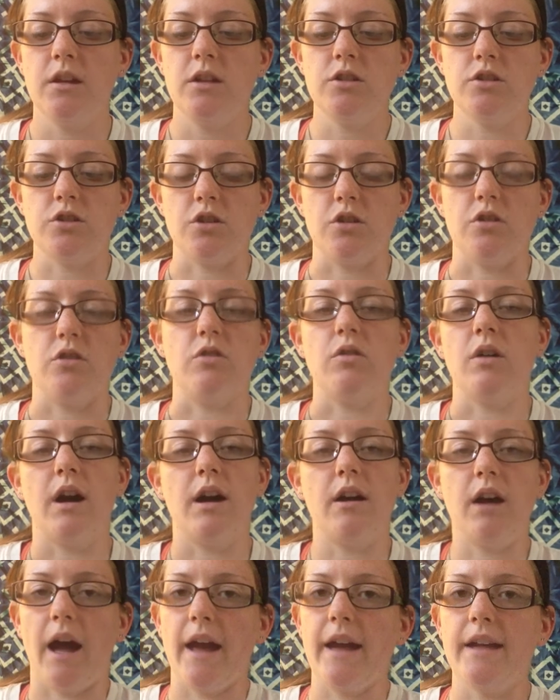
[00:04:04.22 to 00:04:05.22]
So
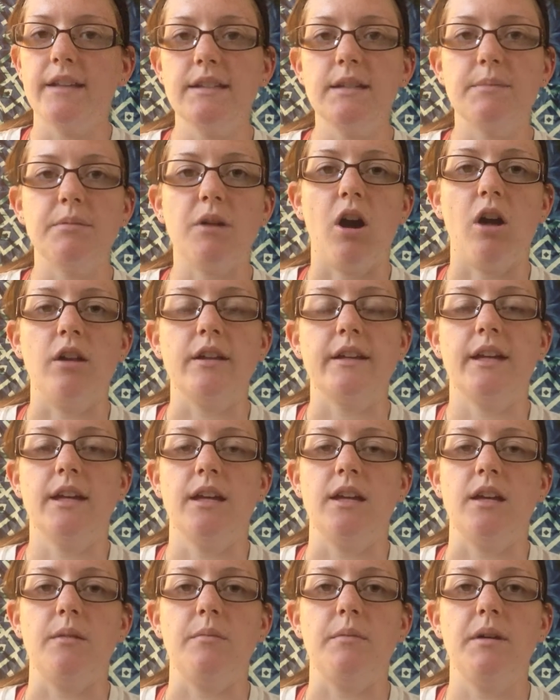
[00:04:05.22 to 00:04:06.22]
I ended up calling
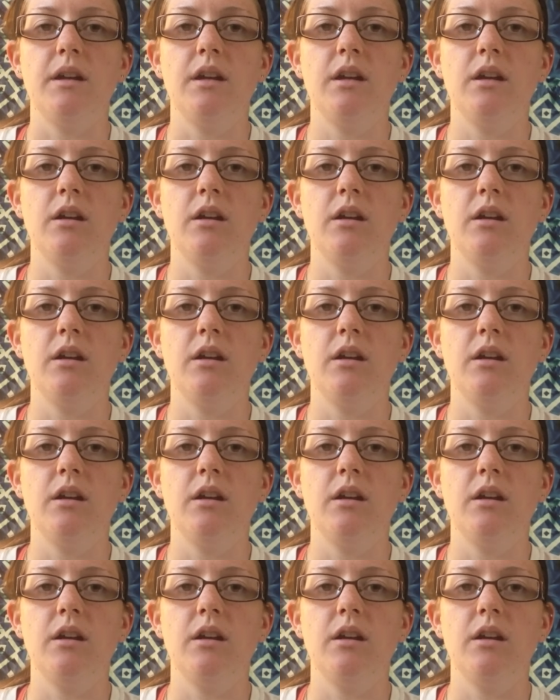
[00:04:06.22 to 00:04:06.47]
him